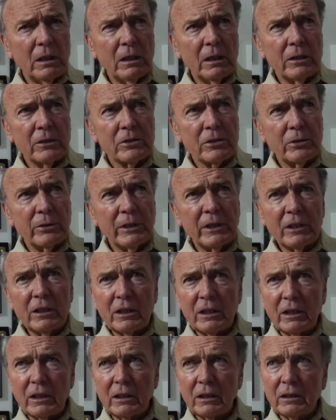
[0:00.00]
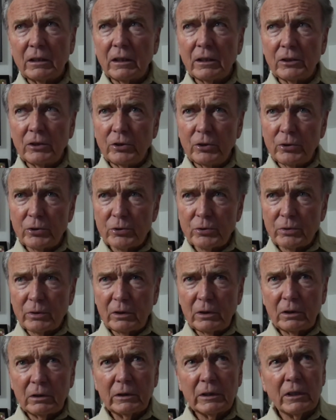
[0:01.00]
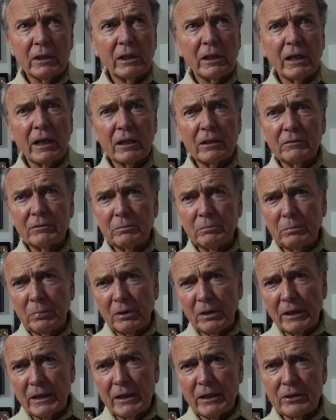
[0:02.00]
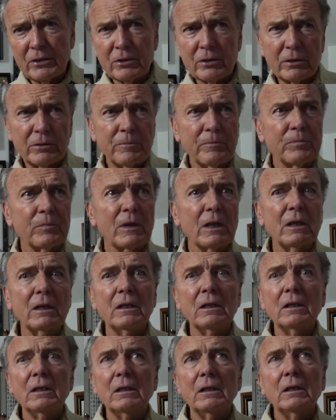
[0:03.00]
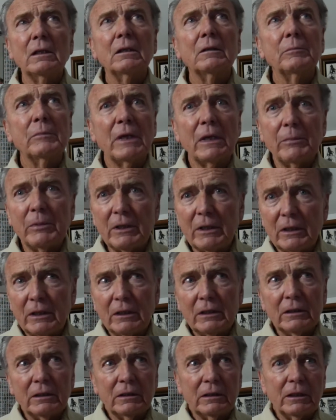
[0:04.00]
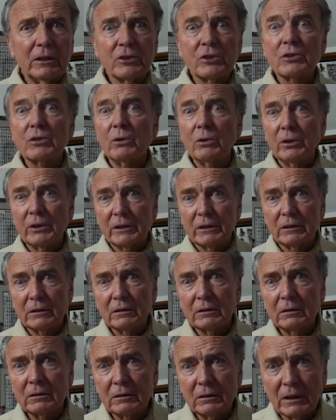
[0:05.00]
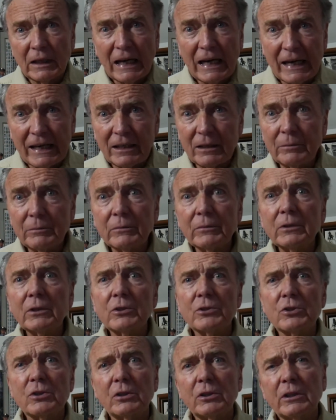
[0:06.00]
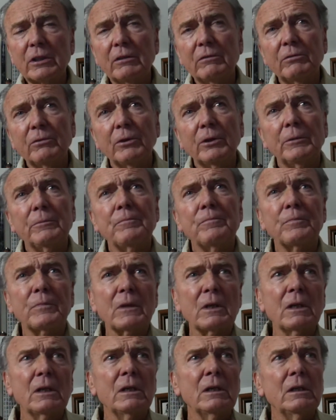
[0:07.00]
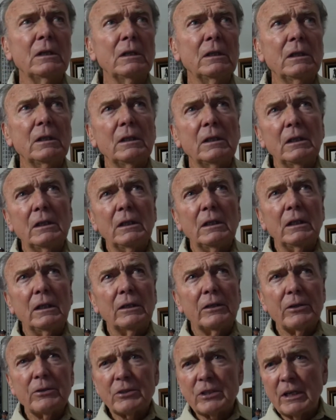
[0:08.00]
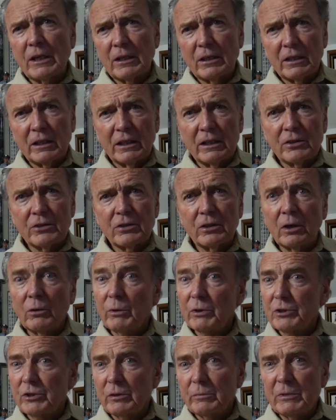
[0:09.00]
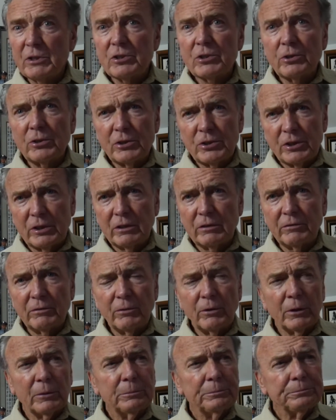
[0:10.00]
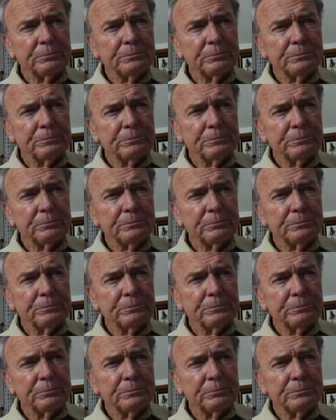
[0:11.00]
So anything unusual, anything out of place, maybe a stolen item that you're looking for. Those kind of things are what you'd be searching for.